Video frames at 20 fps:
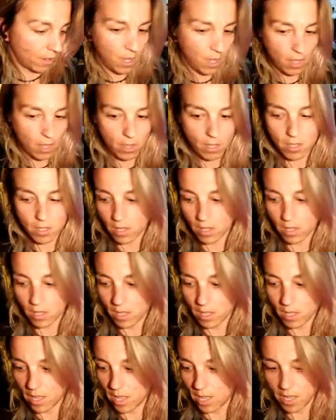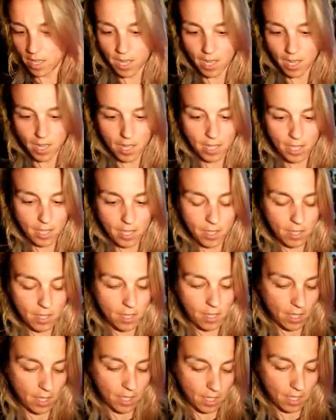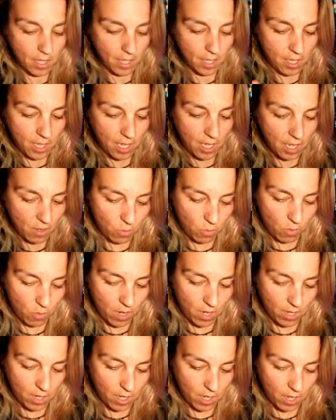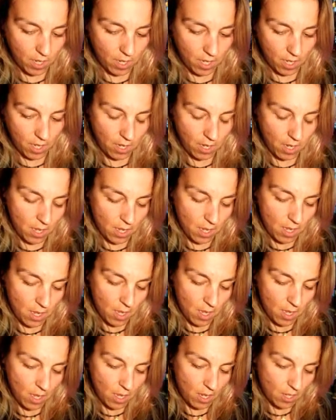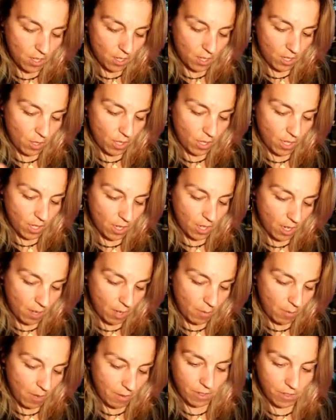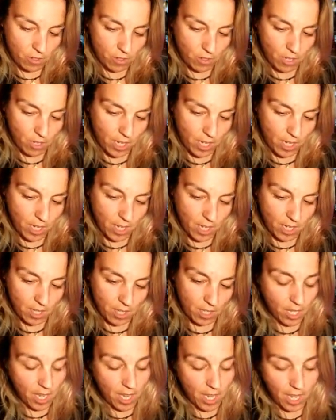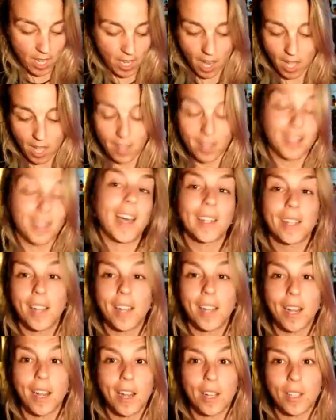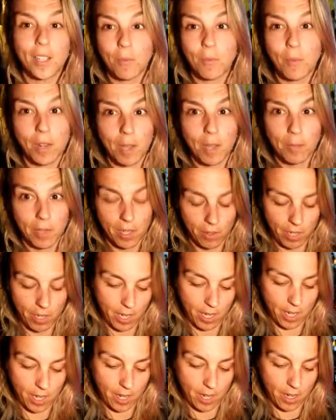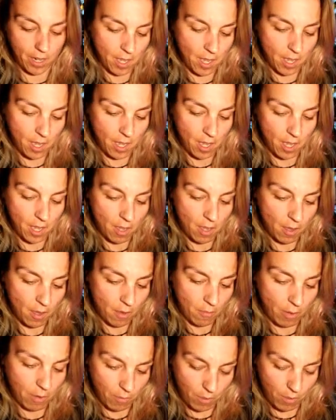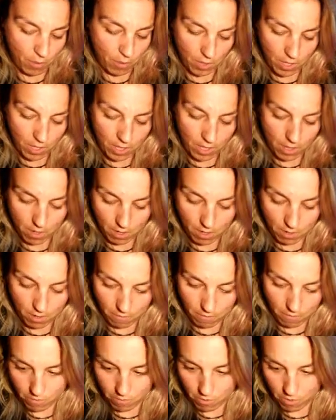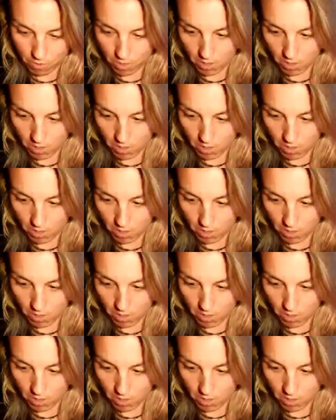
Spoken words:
There's a lot of guides. Let's see which one can totally come out front straight. There's like a lot of cards want to hop out here, but I'm only looking for